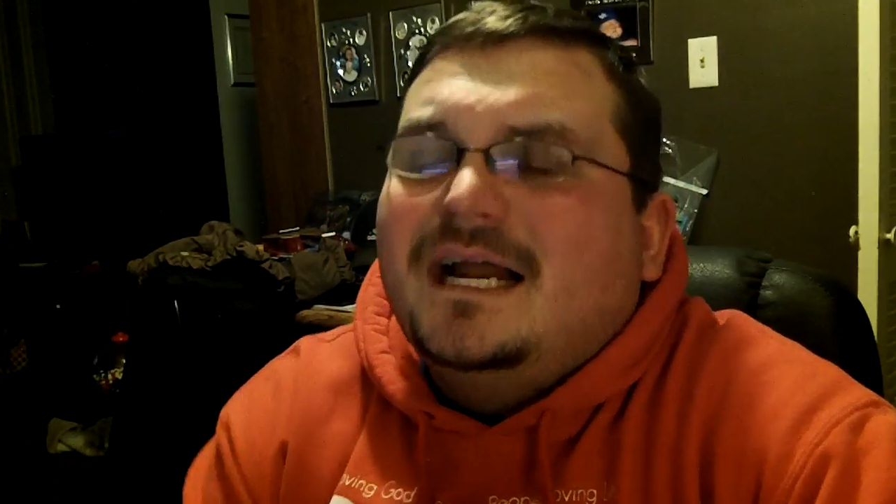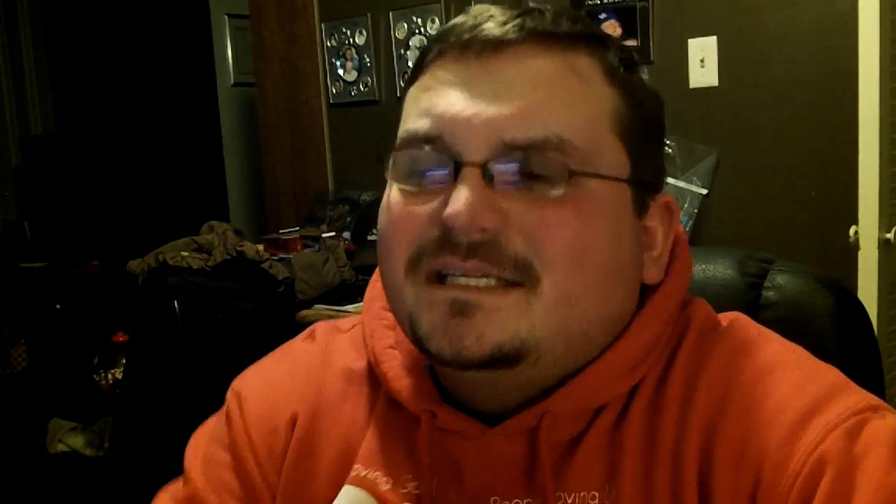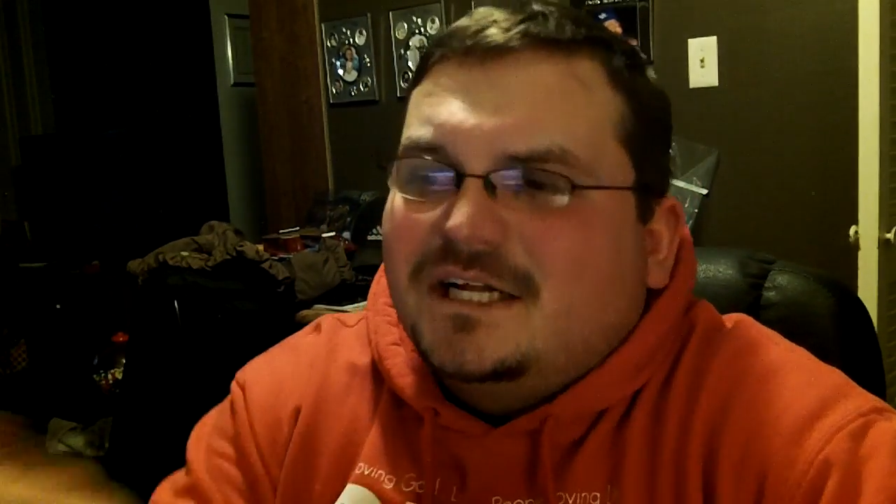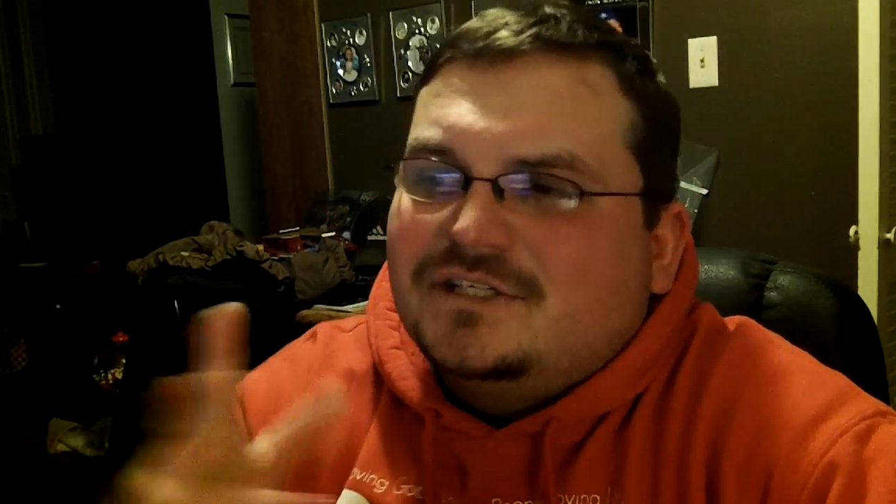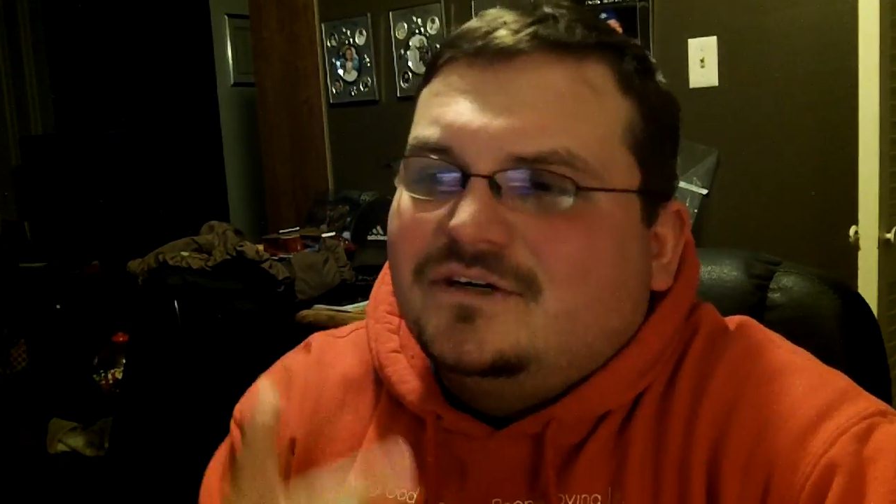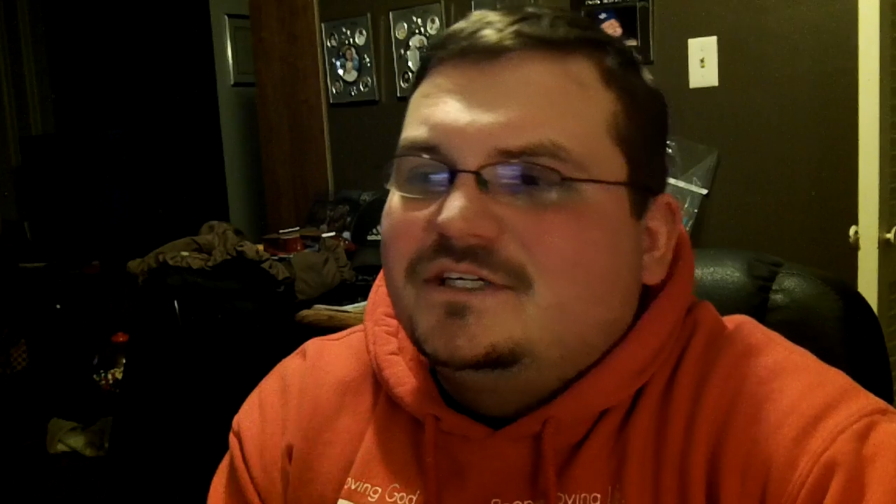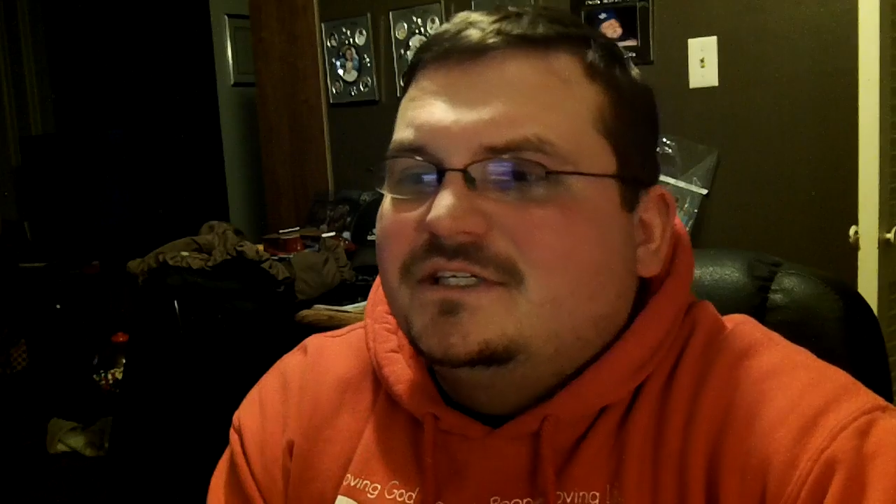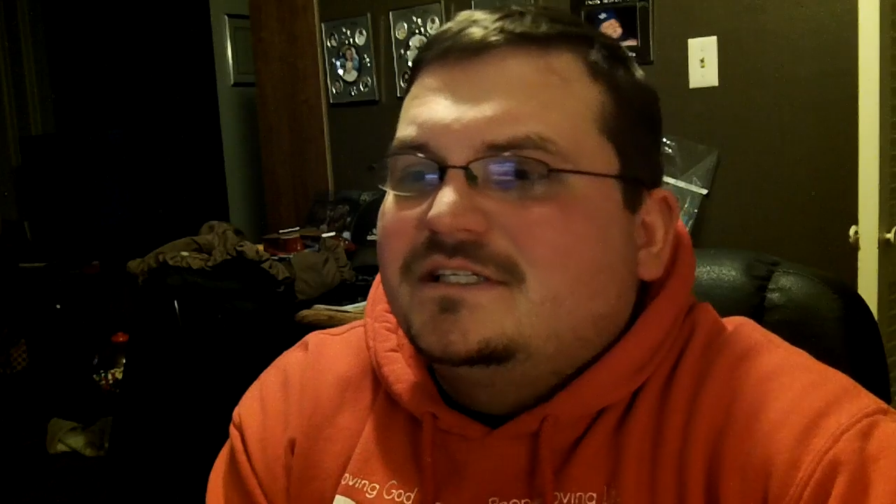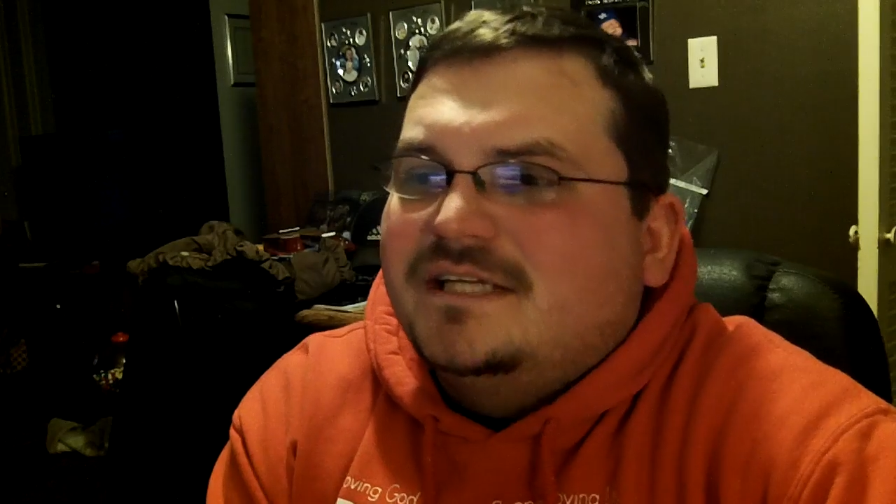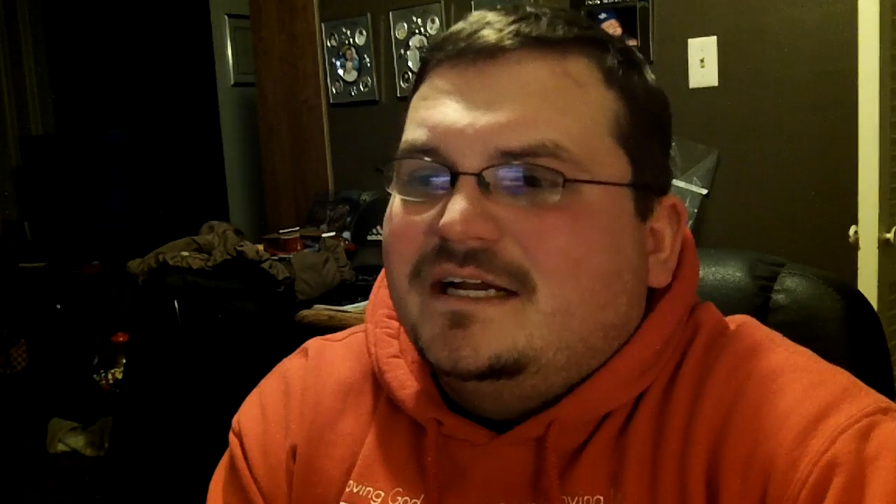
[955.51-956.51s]
kind of touched on it
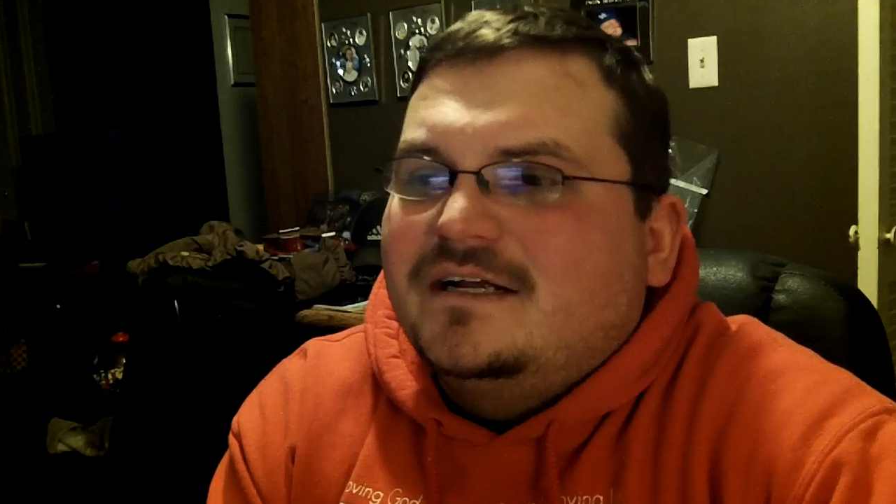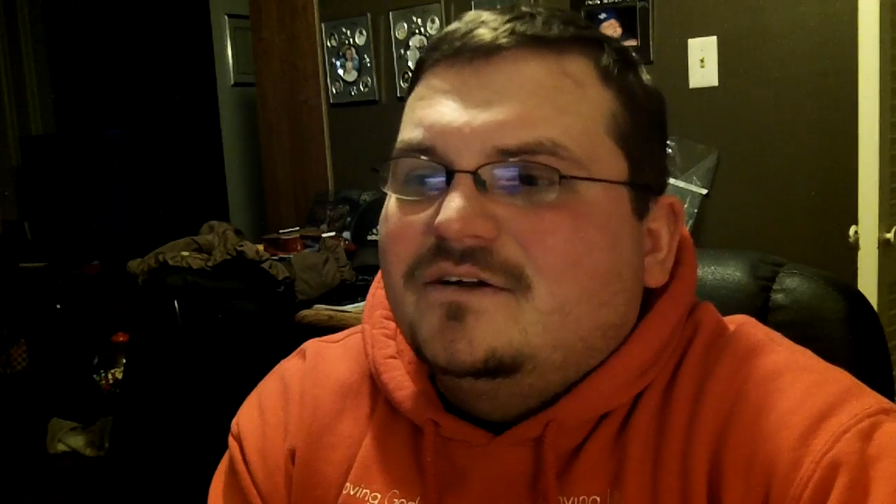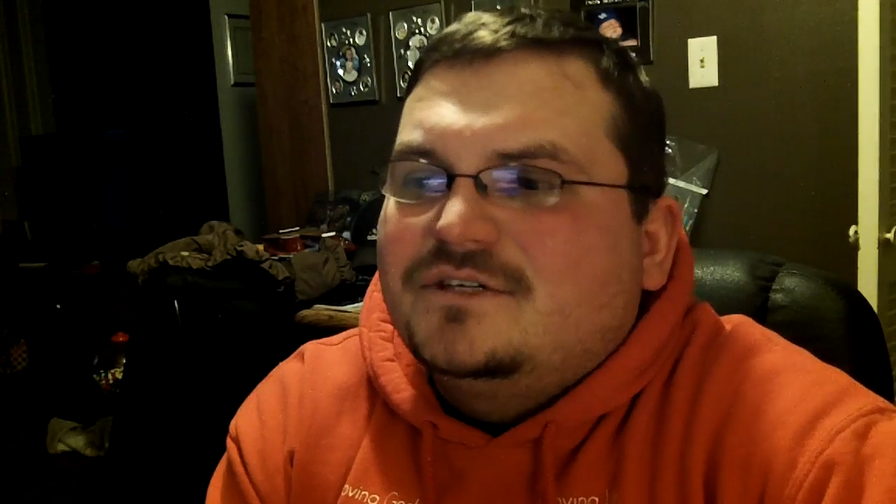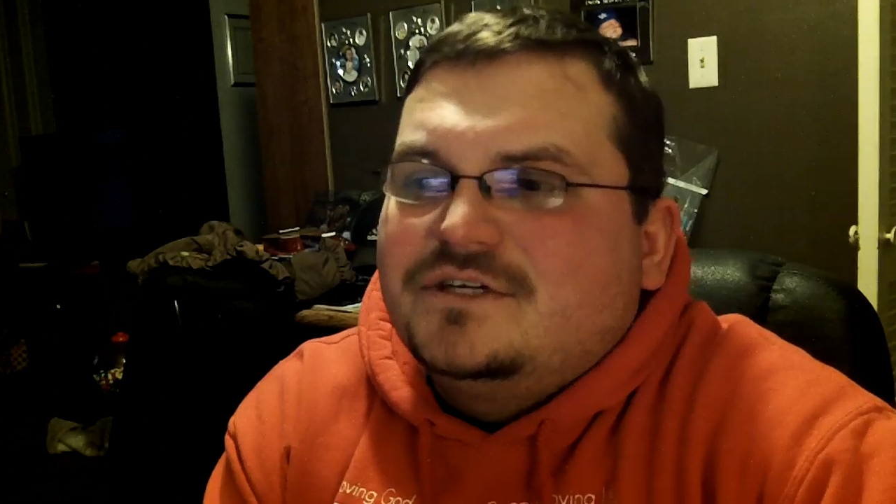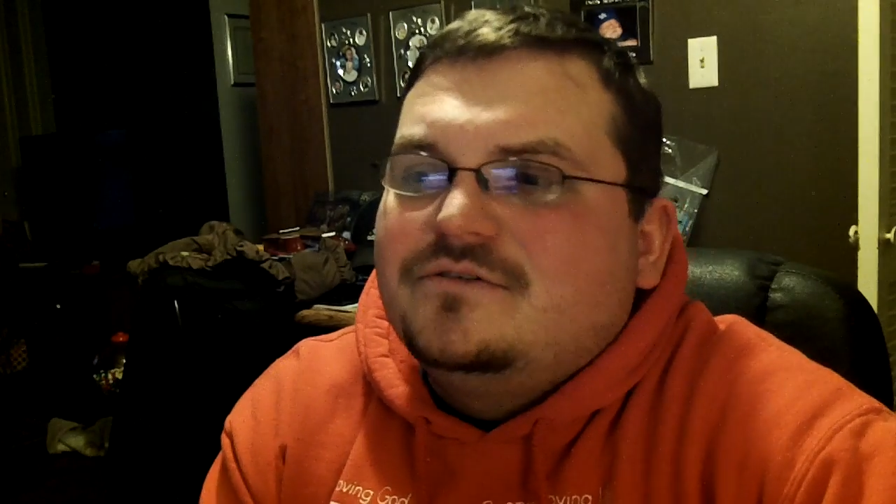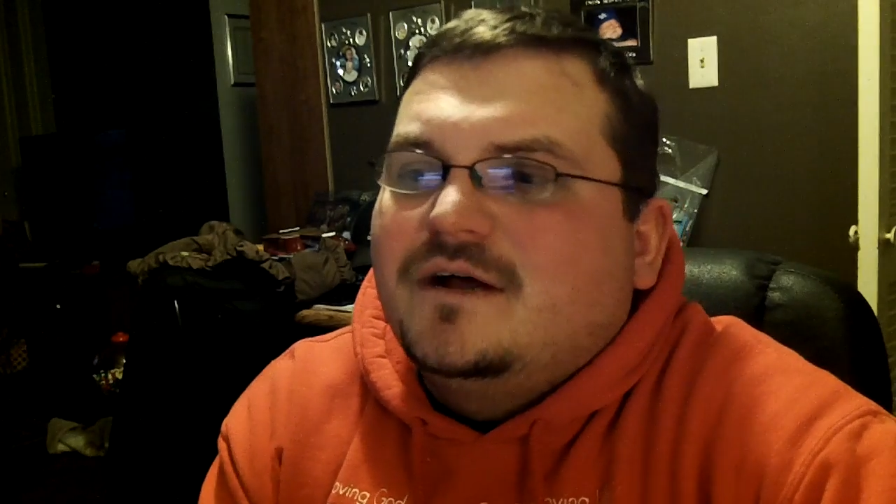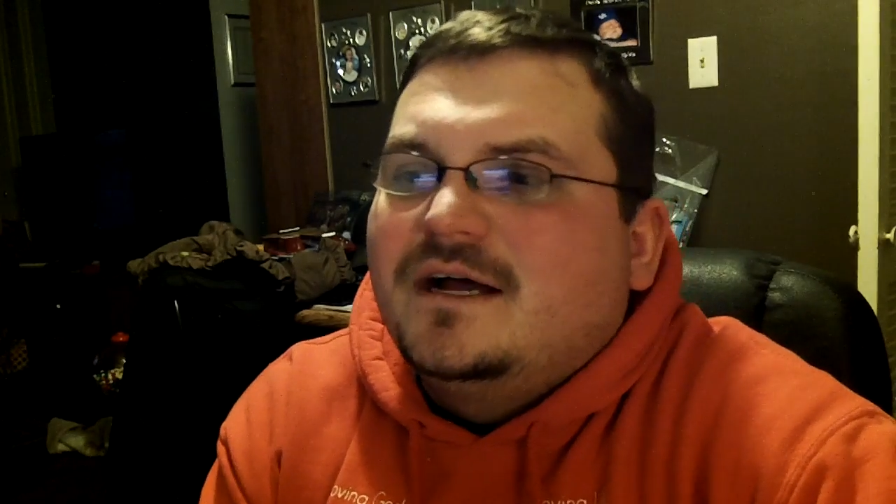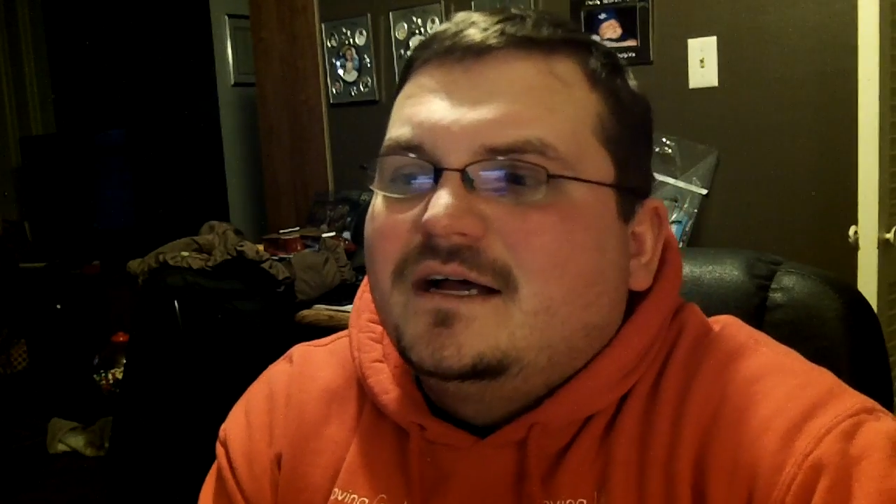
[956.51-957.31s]
just a second ago too.